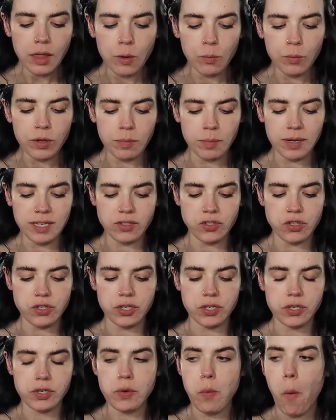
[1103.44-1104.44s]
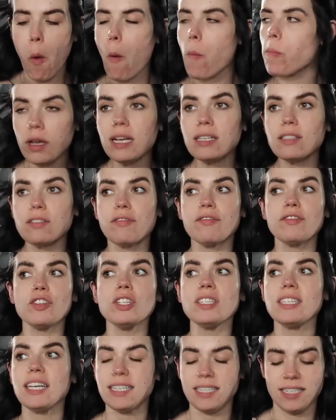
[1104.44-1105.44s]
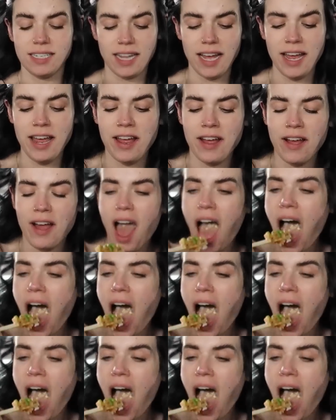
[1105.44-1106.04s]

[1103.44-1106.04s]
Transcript: with my assistant. It's a full day today.